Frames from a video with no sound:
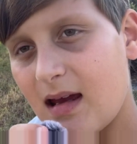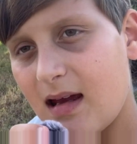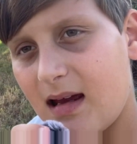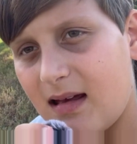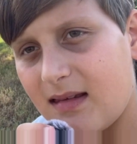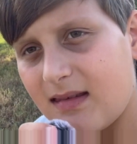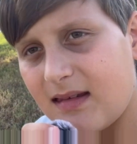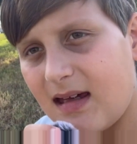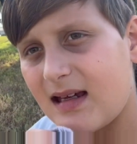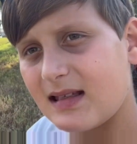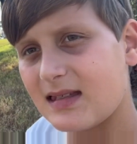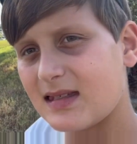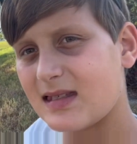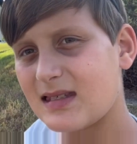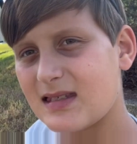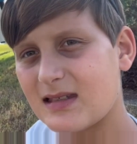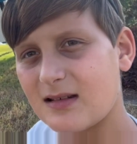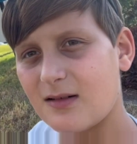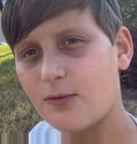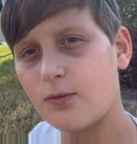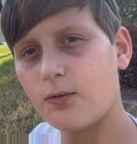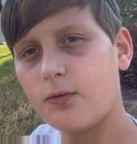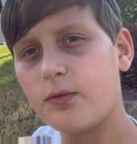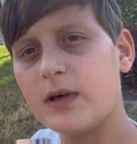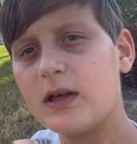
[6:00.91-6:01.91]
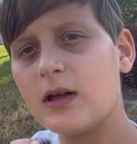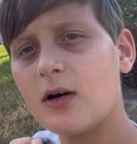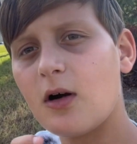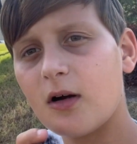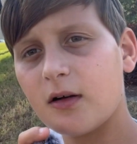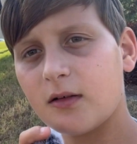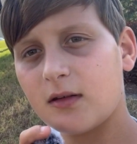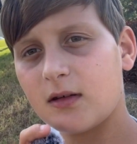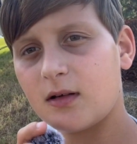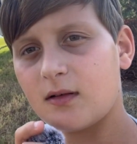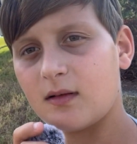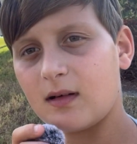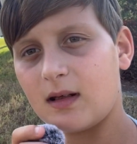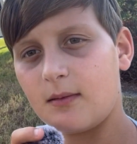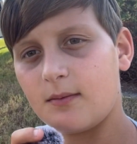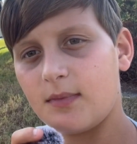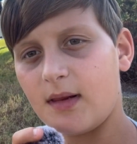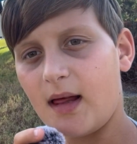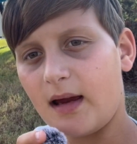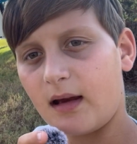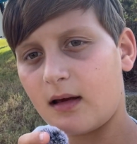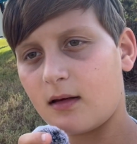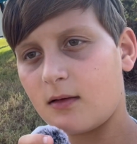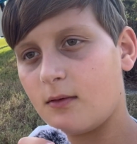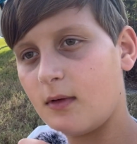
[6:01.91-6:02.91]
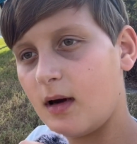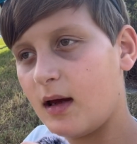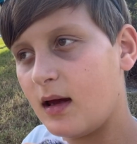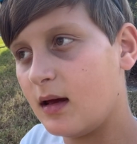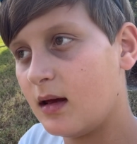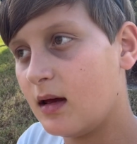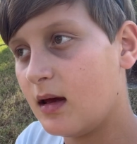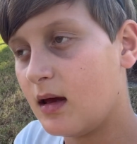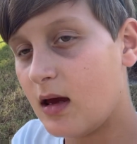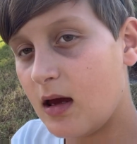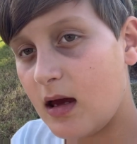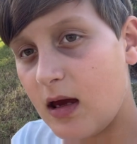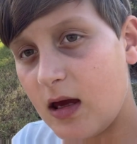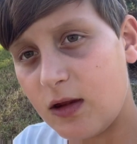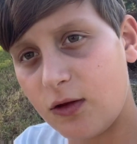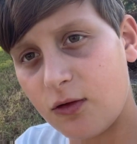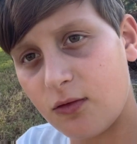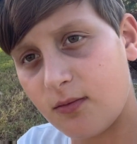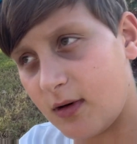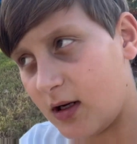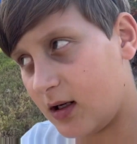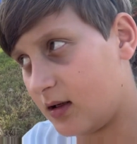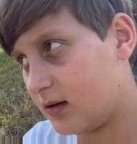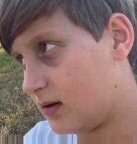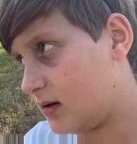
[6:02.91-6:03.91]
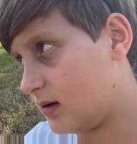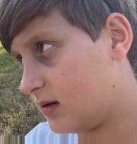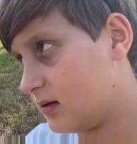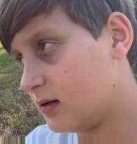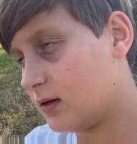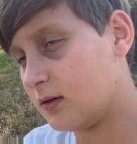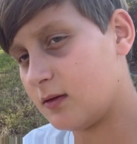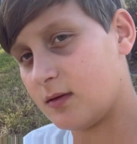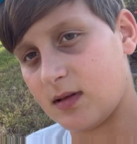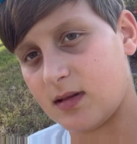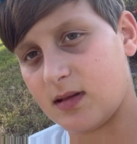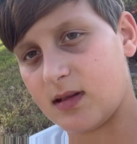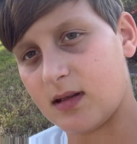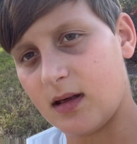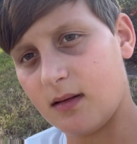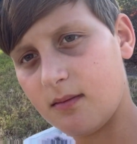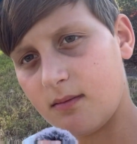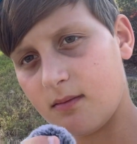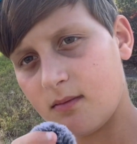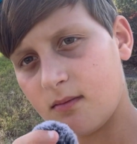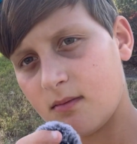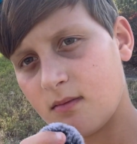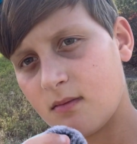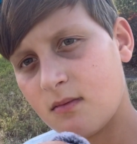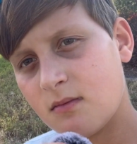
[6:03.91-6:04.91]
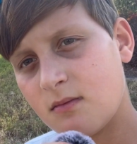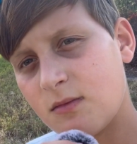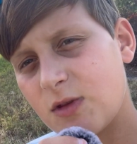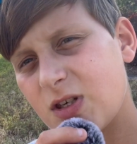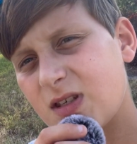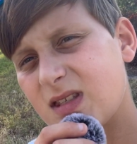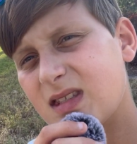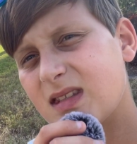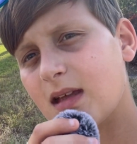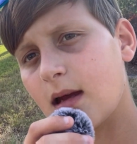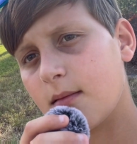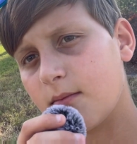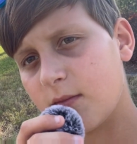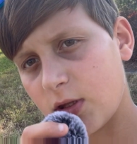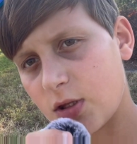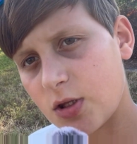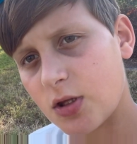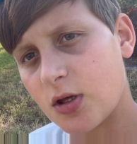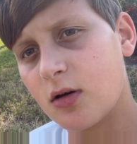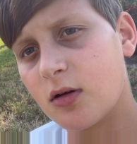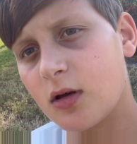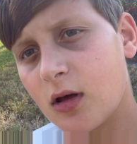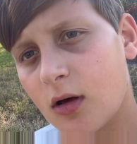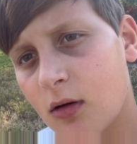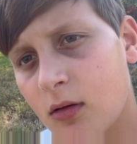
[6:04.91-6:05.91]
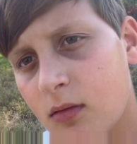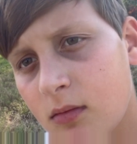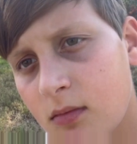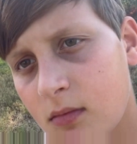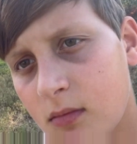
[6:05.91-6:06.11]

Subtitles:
And that's we are turning black and white, and you might not notice it. Just let me show you.